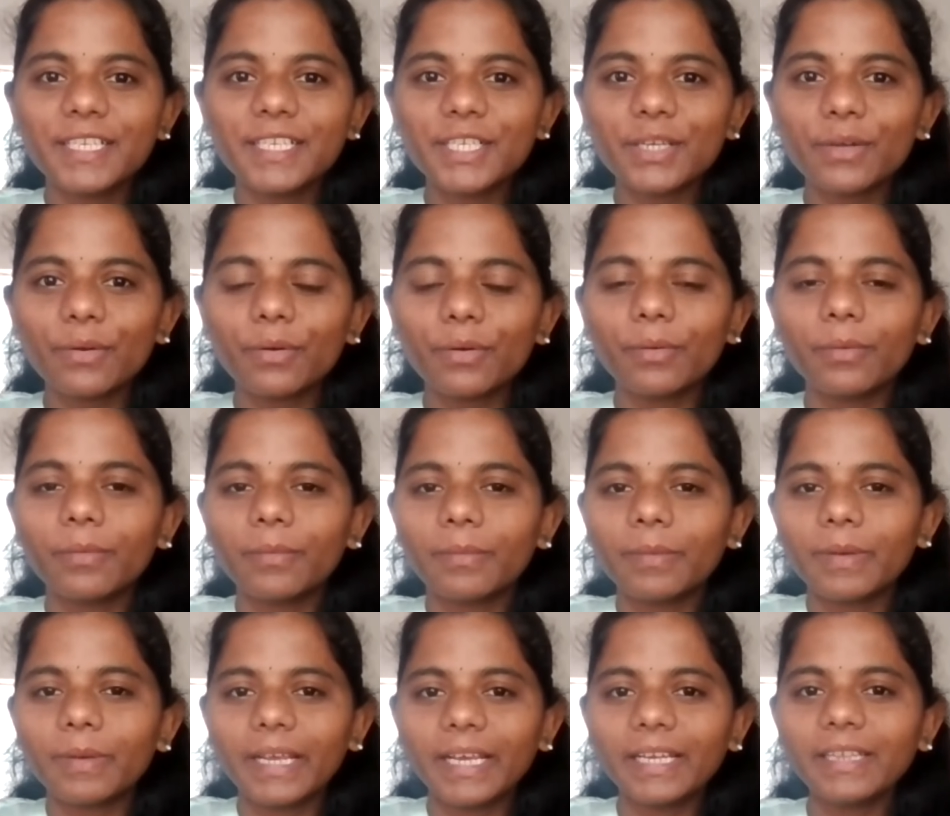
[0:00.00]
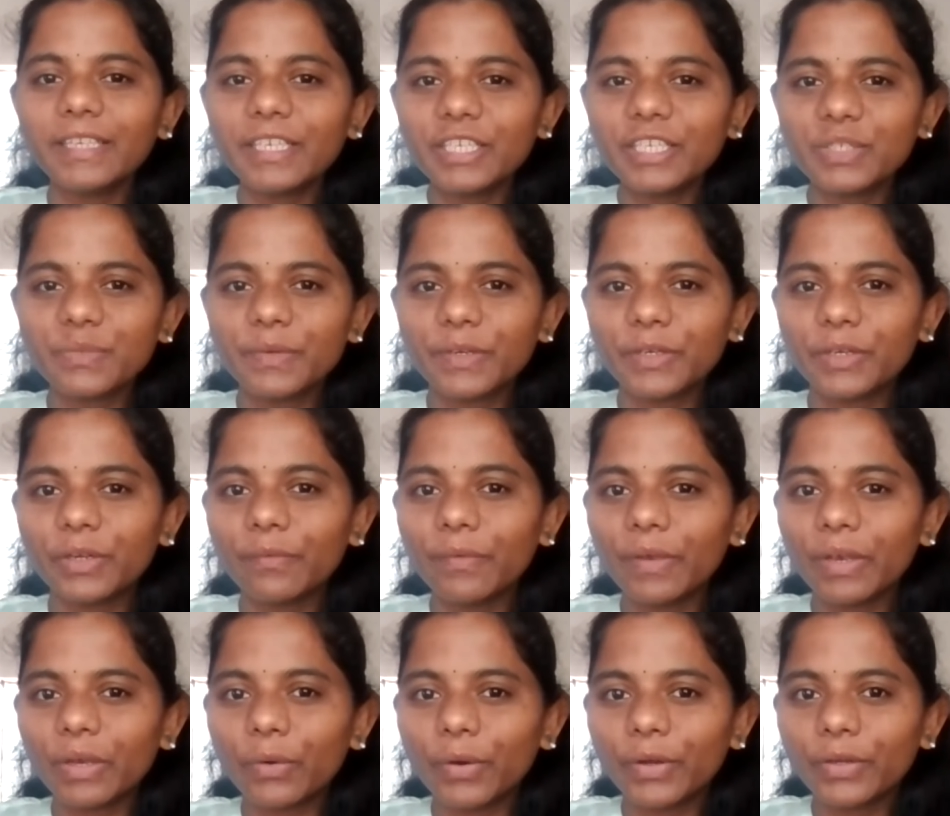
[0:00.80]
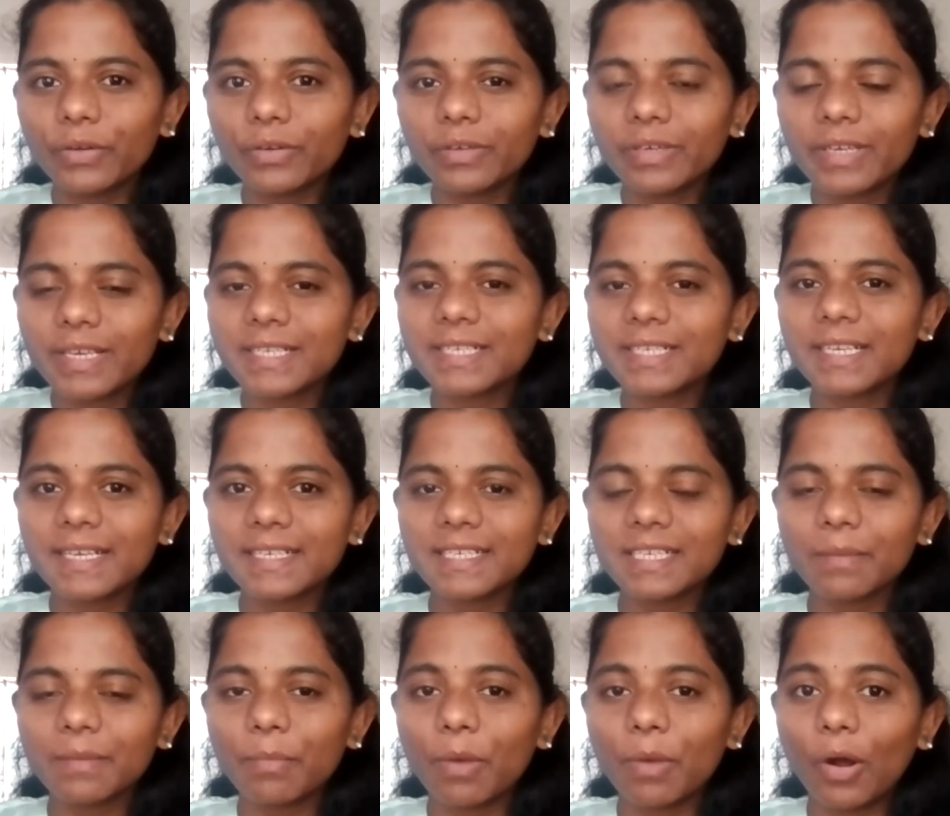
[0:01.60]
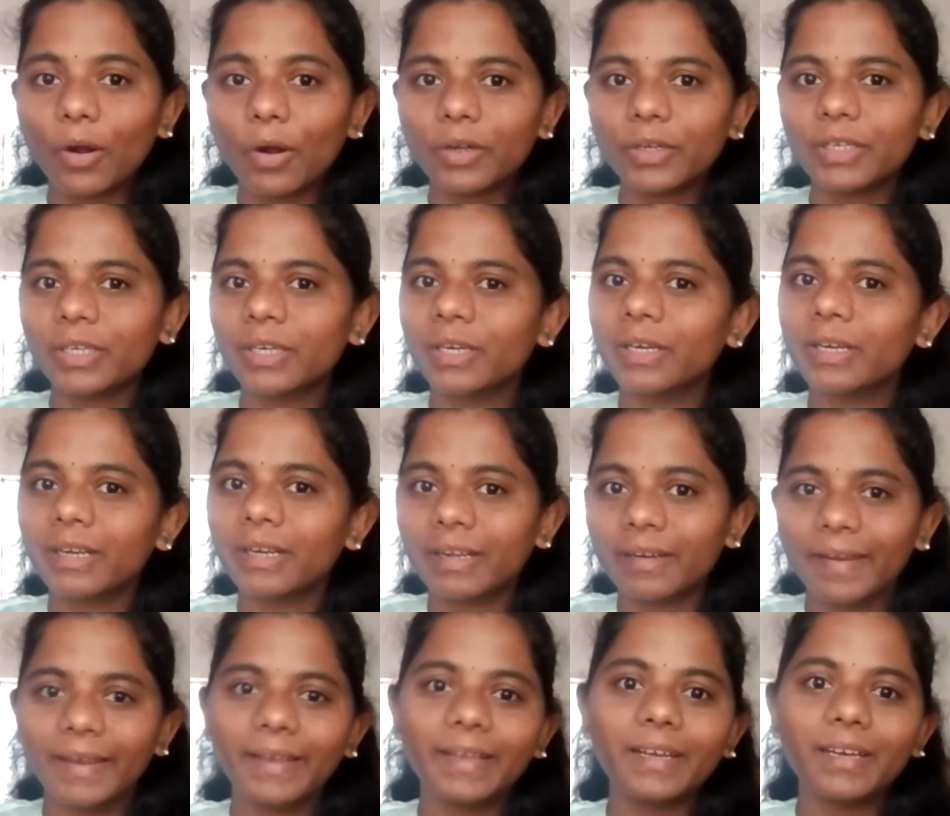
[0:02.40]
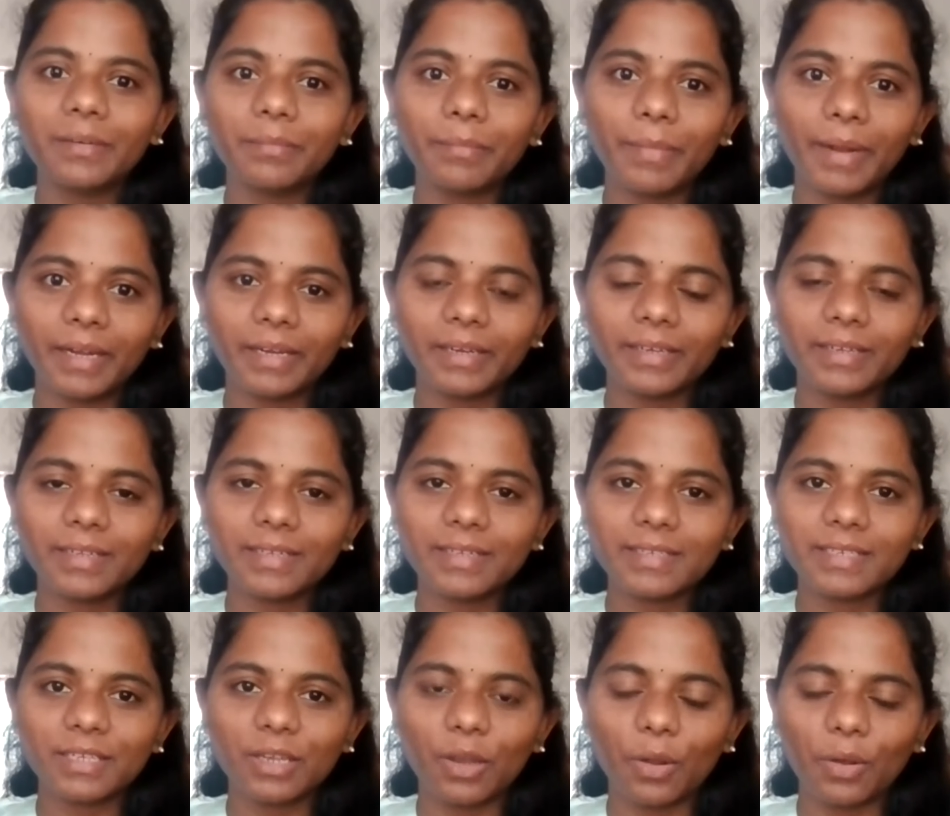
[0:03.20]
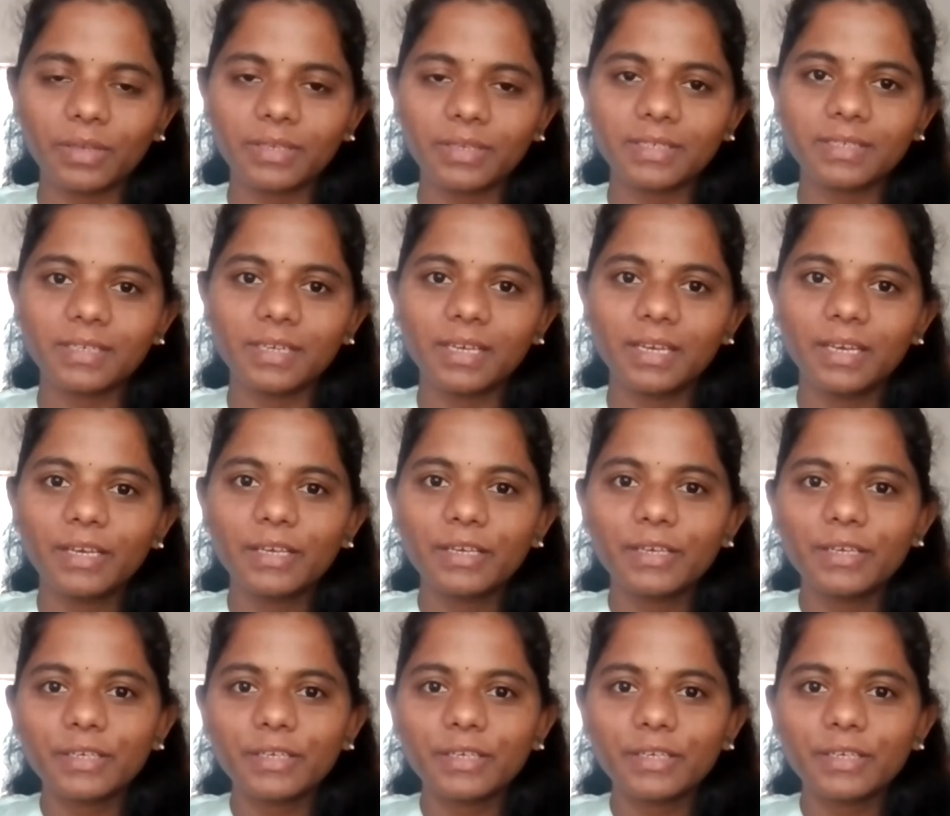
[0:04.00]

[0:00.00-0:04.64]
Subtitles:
So in this video, we're going to discuss about Gregor Mendel's laws.